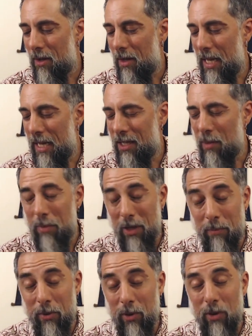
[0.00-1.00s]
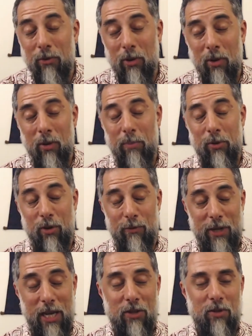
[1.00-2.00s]
It can be a beautiful
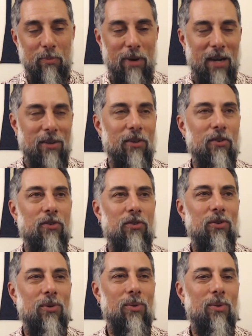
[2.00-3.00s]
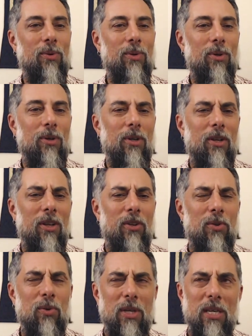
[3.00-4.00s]
purification practice to
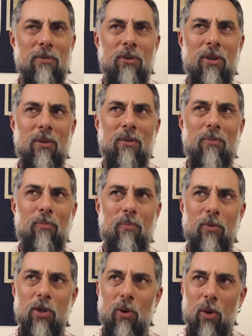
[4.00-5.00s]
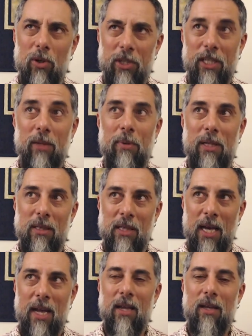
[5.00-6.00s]
even, a little bit
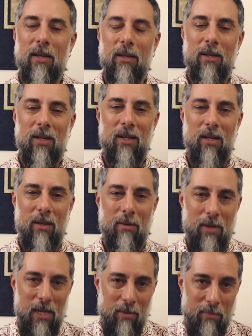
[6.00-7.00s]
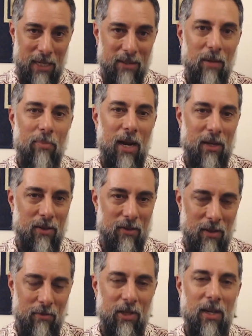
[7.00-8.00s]
like in metta practice,
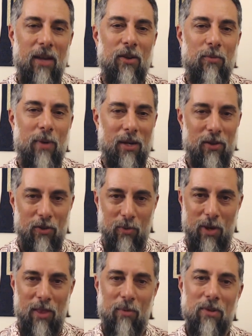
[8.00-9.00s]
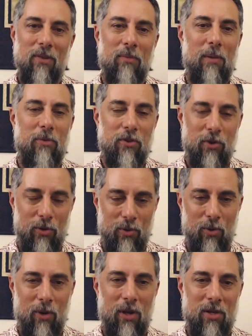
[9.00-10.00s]
loving kindness practice, the way that we sometimes turn
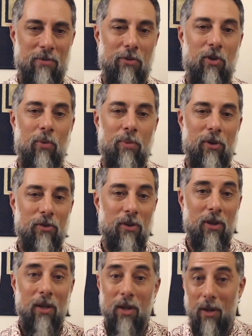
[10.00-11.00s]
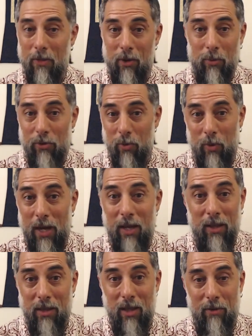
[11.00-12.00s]
toward a difficult person. There was a
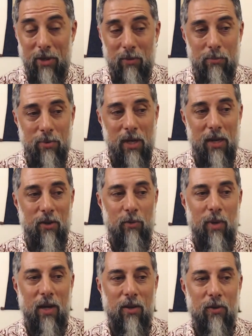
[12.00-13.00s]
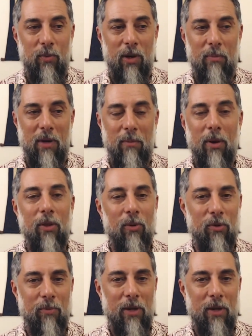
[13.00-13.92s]
while in loving kindness practice where my mother was my